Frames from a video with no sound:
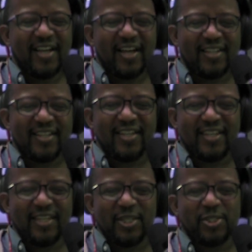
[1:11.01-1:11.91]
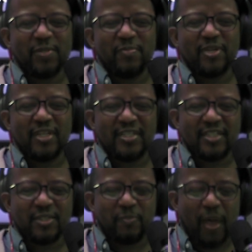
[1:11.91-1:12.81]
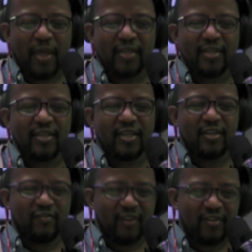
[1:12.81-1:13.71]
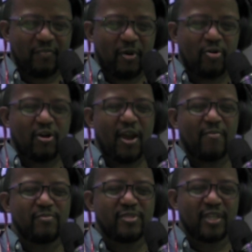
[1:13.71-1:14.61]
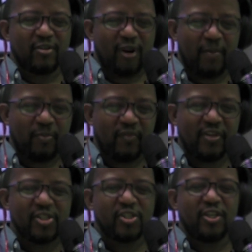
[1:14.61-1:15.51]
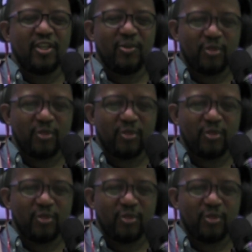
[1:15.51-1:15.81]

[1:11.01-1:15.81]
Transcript: Under her leadership, Khulisa has pioneered innovative programs in crime prevention,